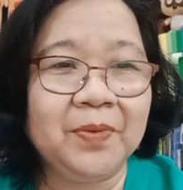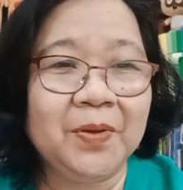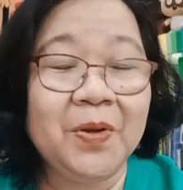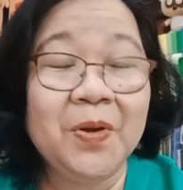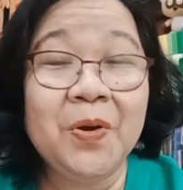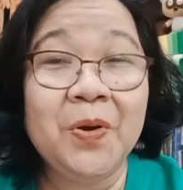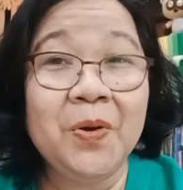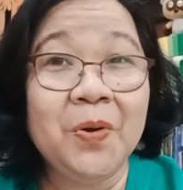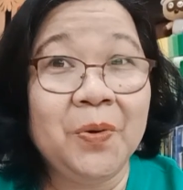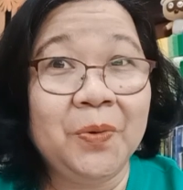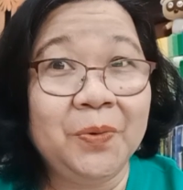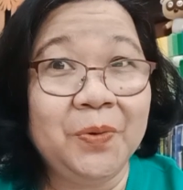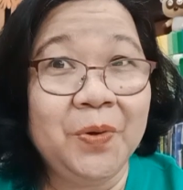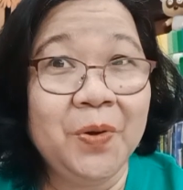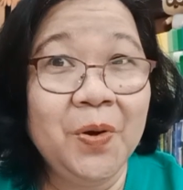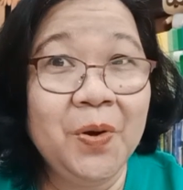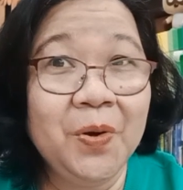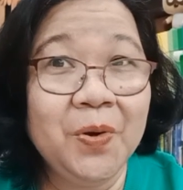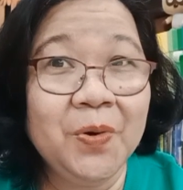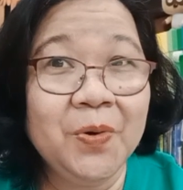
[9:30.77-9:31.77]
Who
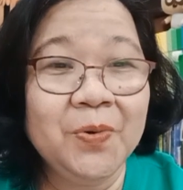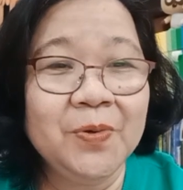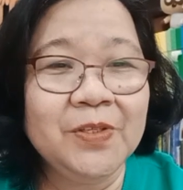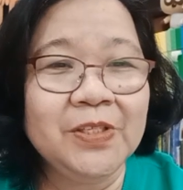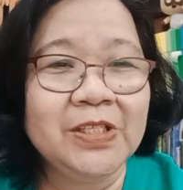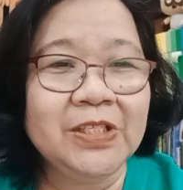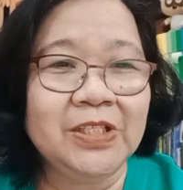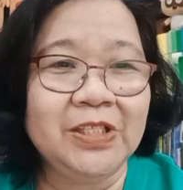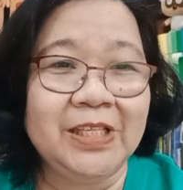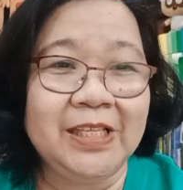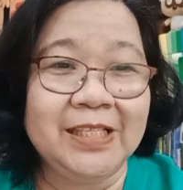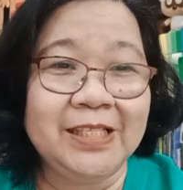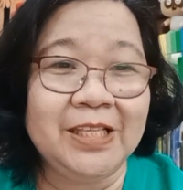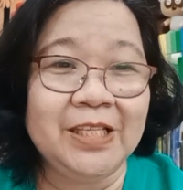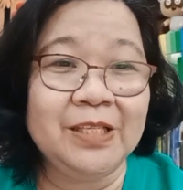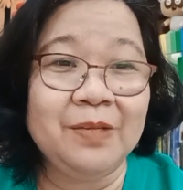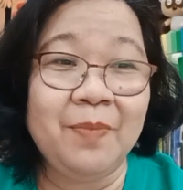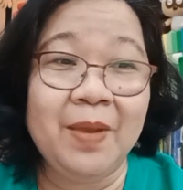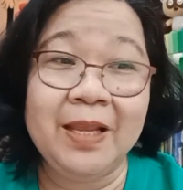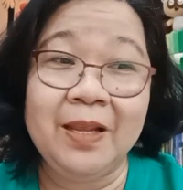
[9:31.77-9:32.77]
knows, Jesus
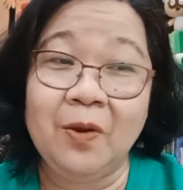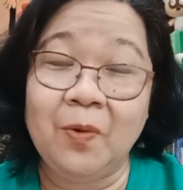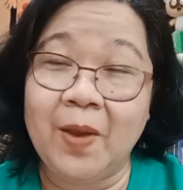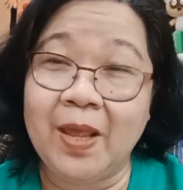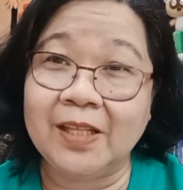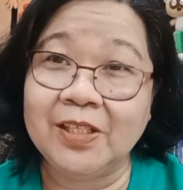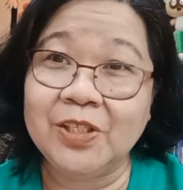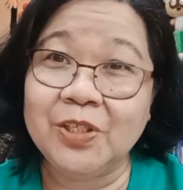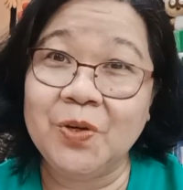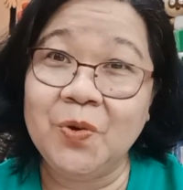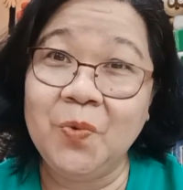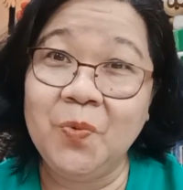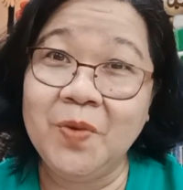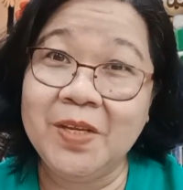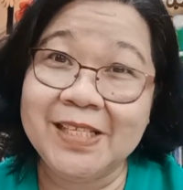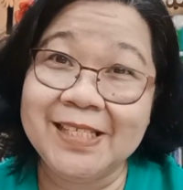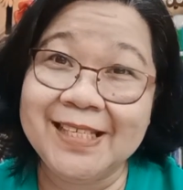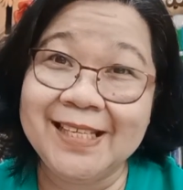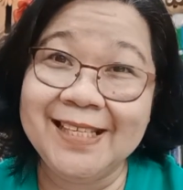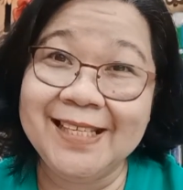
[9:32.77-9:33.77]
might grant your
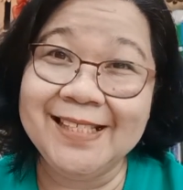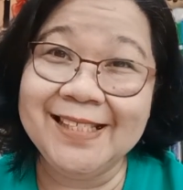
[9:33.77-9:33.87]
wishes.